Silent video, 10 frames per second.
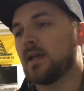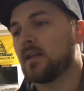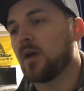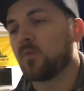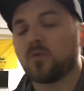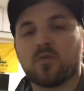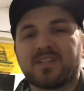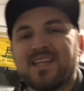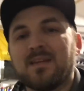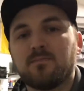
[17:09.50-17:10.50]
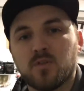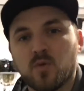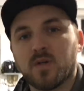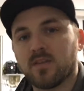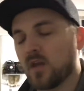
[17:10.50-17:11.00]
we're gonna keep
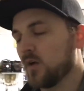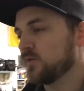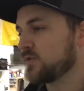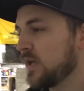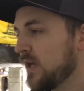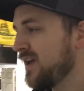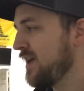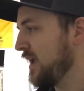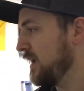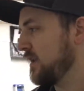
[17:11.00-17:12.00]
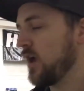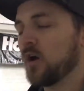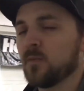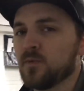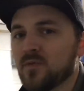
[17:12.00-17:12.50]
doing those, and I
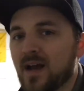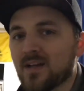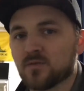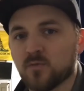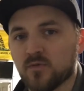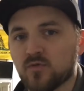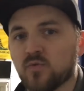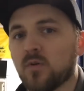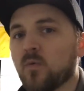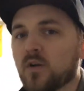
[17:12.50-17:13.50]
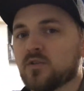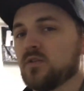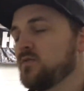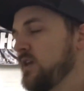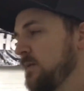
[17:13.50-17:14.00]
hope you guys will enjoy watching
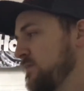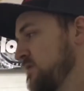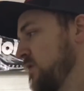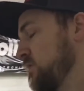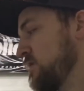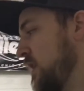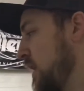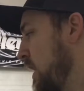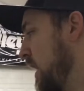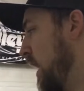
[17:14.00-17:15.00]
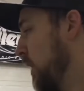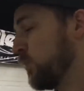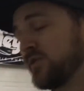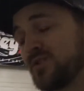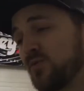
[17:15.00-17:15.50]
those episodes.
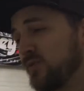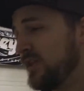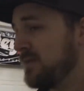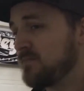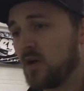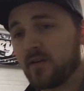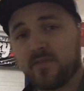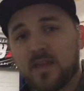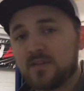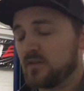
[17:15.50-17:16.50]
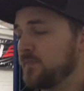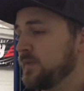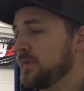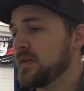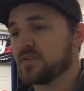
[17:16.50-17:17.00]
We're just gonna keep knocking things off the
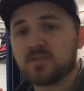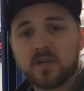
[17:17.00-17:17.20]
list,